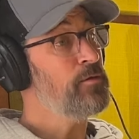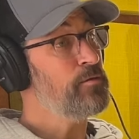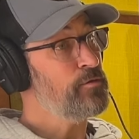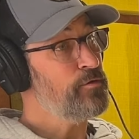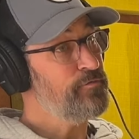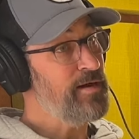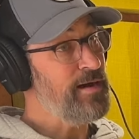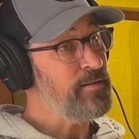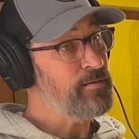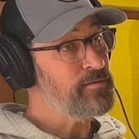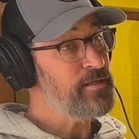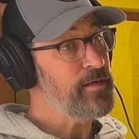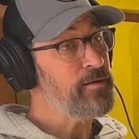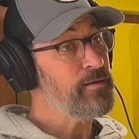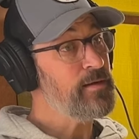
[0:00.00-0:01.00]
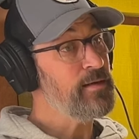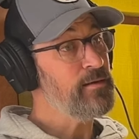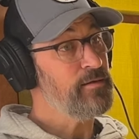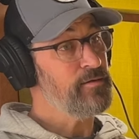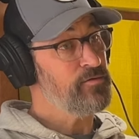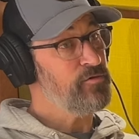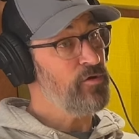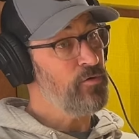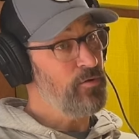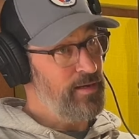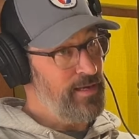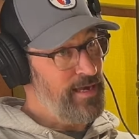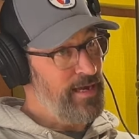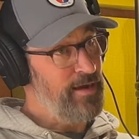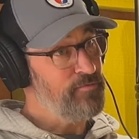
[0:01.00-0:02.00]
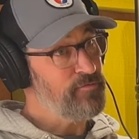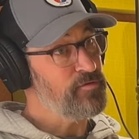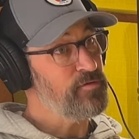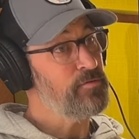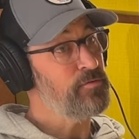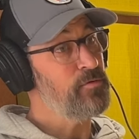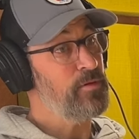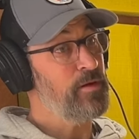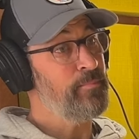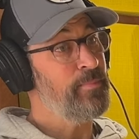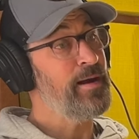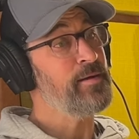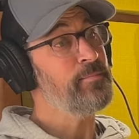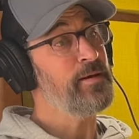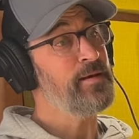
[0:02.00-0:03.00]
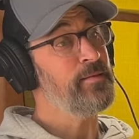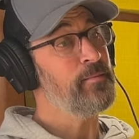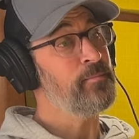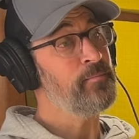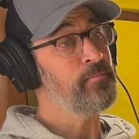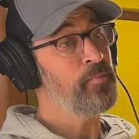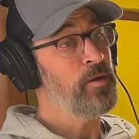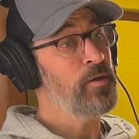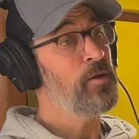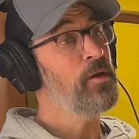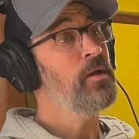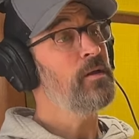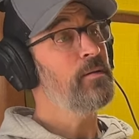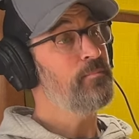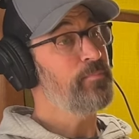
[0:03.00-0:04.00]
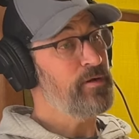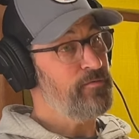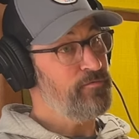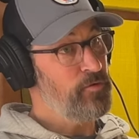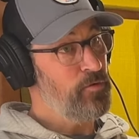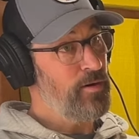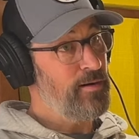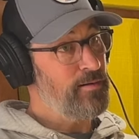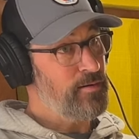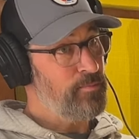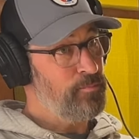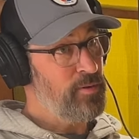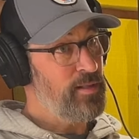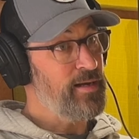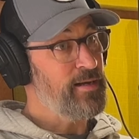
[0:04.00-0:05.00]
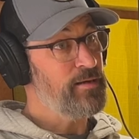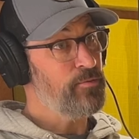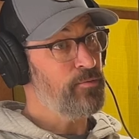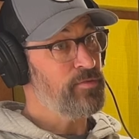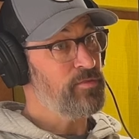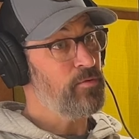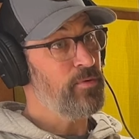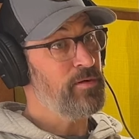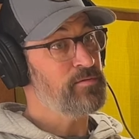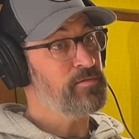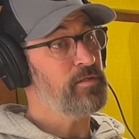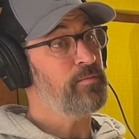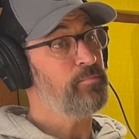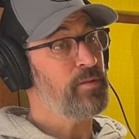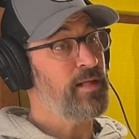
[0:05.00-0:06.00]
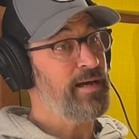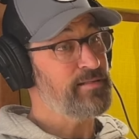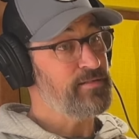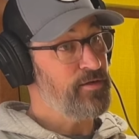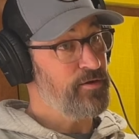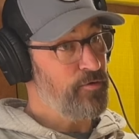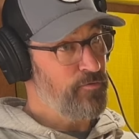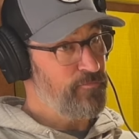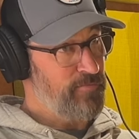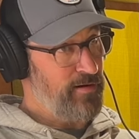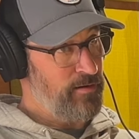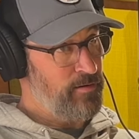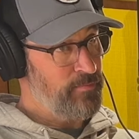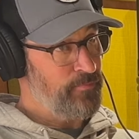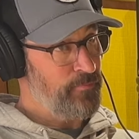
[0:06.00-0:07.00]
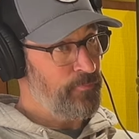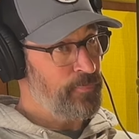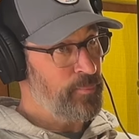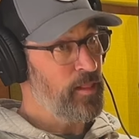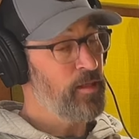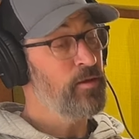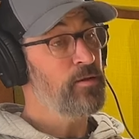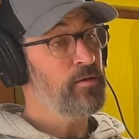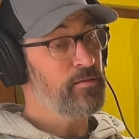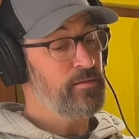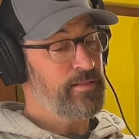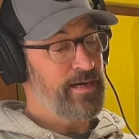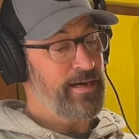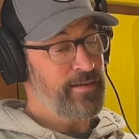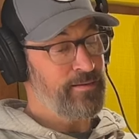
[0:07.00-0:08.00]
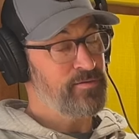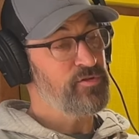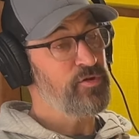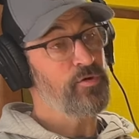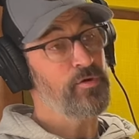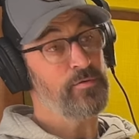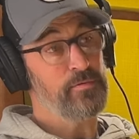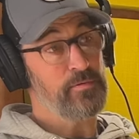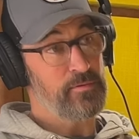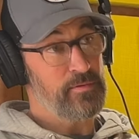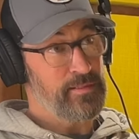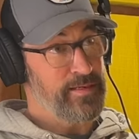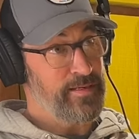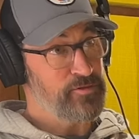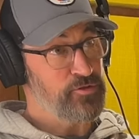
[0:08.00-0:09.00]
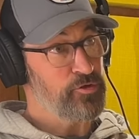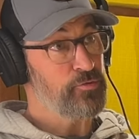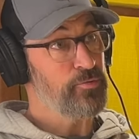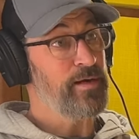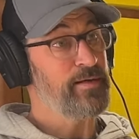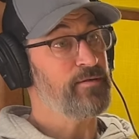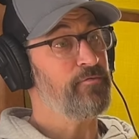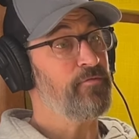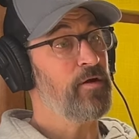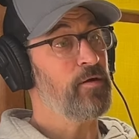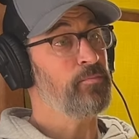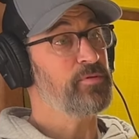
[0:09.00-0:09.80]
They're voluntary, you don't have to abide by them, but if you are compliant with the ones that apply to your farm, that in turn get you right to farm